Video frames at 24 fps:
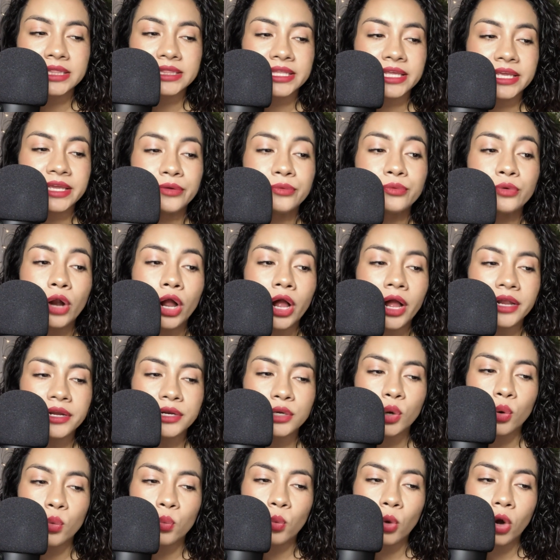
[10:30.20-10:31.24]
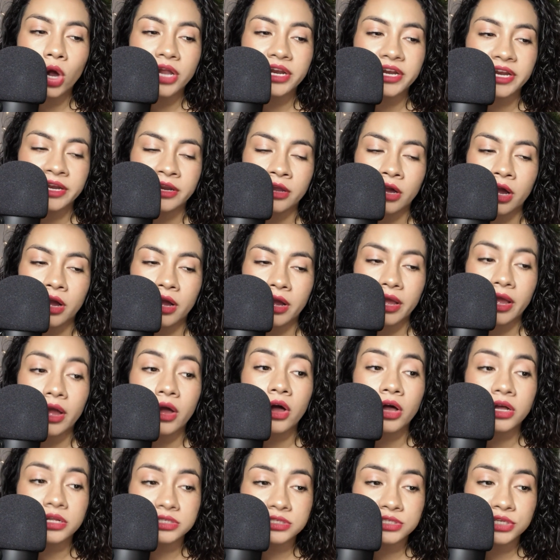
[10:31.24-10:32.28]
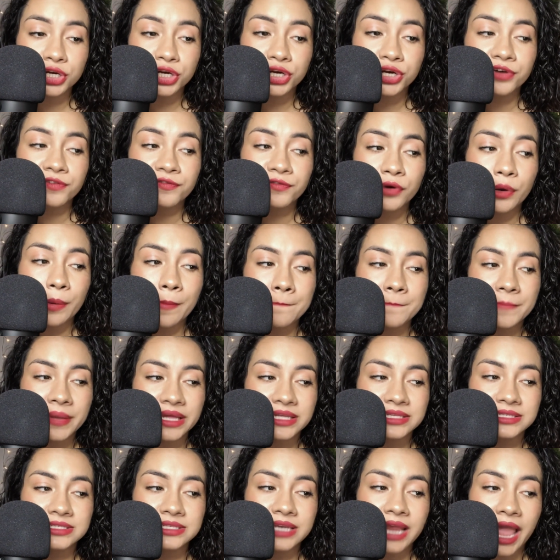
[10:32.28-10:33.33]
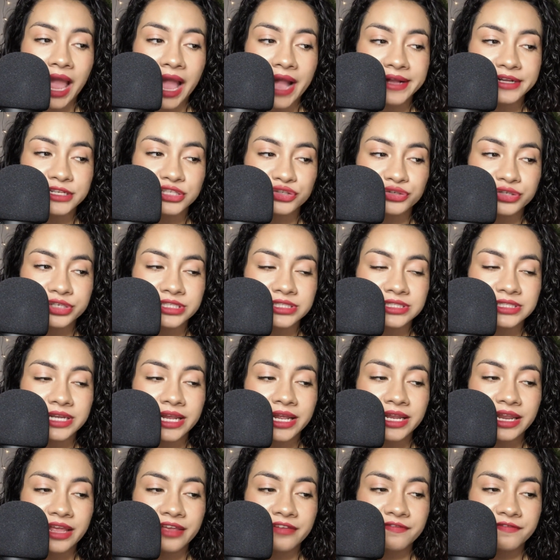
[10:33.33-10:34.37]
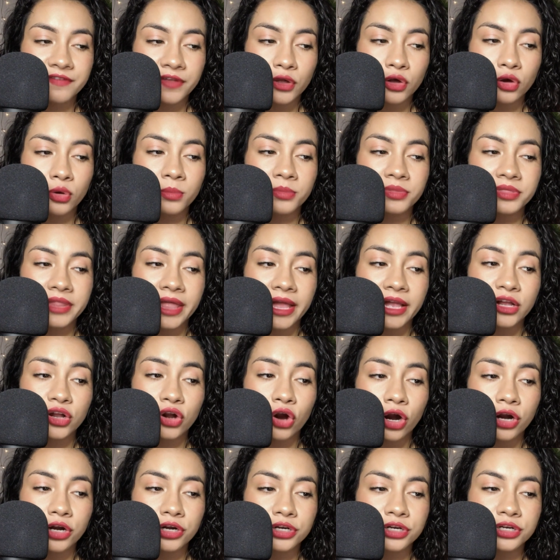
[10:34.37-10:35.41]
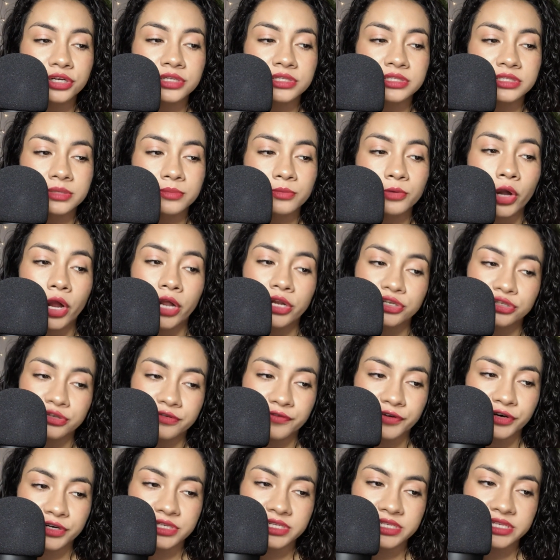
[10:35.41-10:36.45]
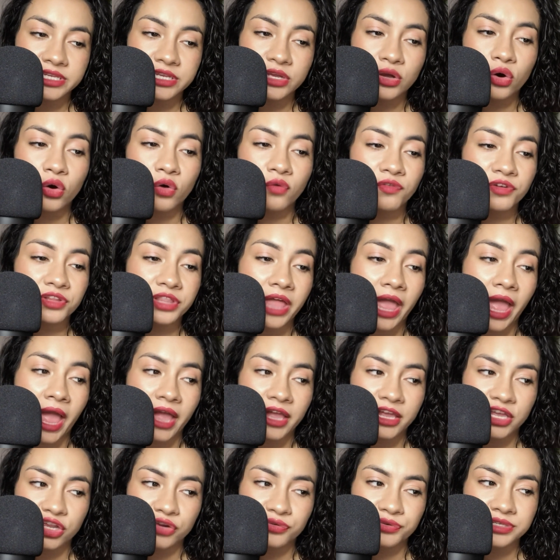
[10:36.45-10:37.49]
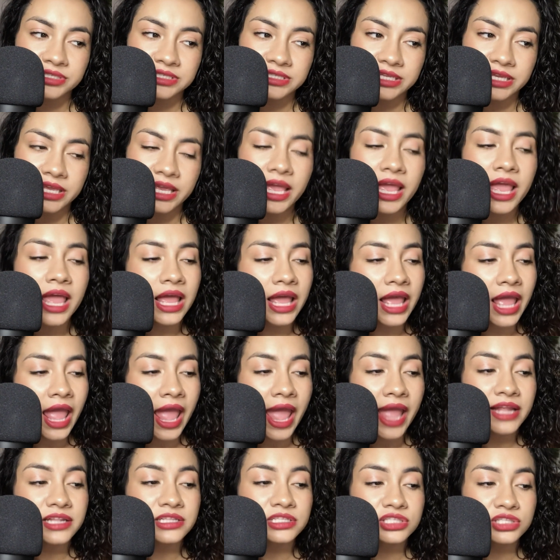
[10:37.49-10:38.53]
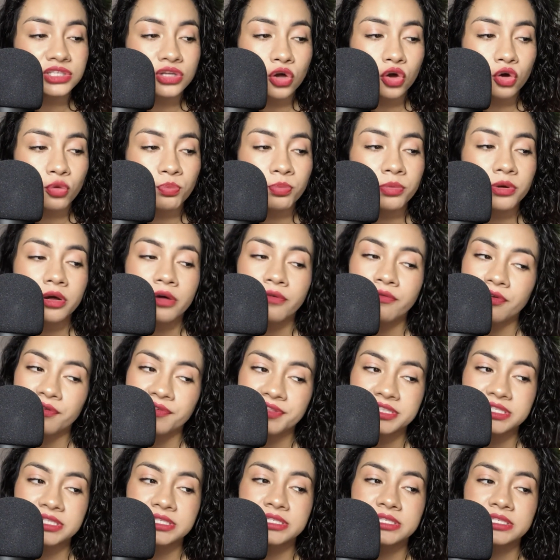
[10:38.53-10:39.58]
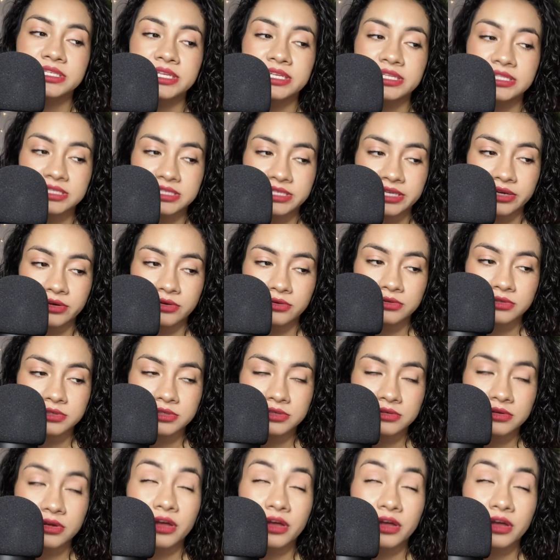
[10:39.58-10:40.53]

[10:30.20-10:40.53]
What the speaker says: Theron won an Oscar for Best Actress in a film that garnered some controversy over the accuracy and scope of its details.